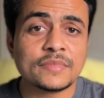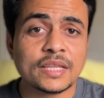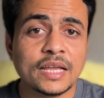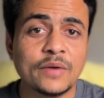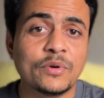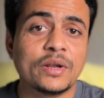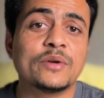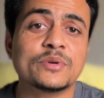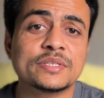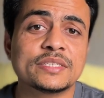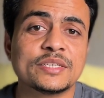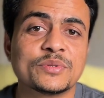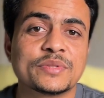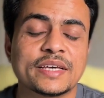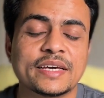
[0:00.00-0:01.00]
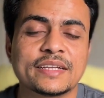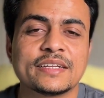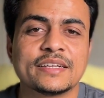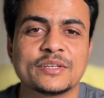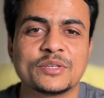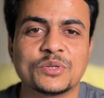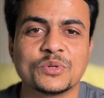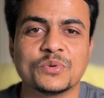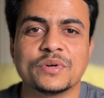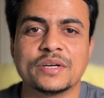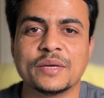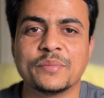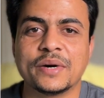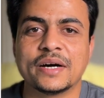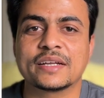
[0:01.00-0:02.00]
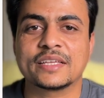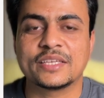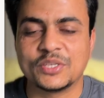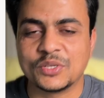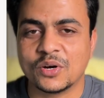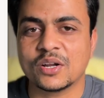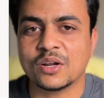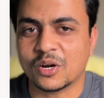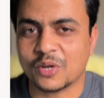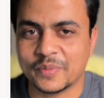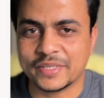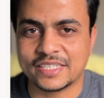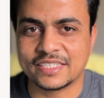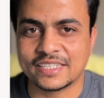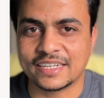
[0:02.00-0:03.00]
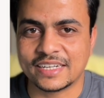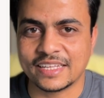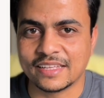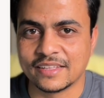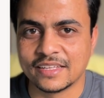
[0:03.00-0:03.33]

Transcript: I would love to see you there to embark your automation journey.